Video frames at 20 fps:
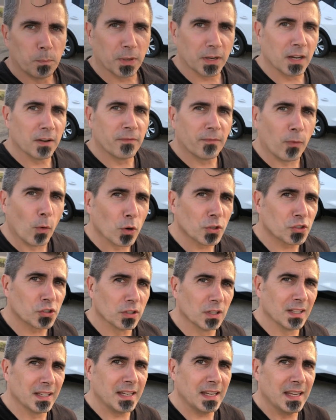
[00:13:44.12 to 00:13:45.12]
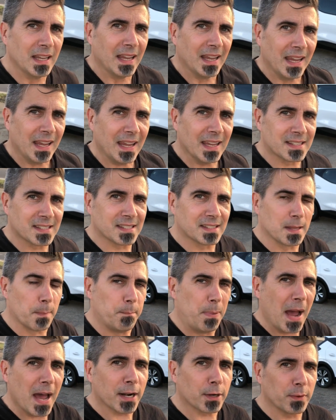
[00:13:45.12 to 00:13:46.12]
but unfortunately, it's the
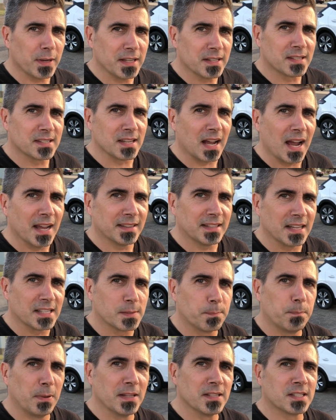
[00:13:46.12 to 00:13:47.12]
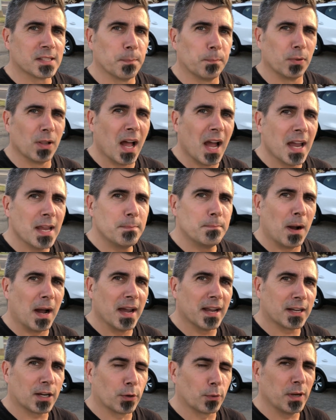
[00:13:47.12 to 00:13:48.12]
battery inside that's been supplied
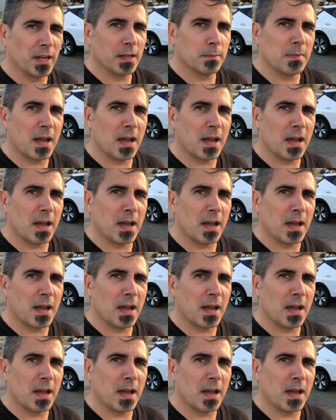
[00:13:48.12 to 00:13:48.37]
by a Korean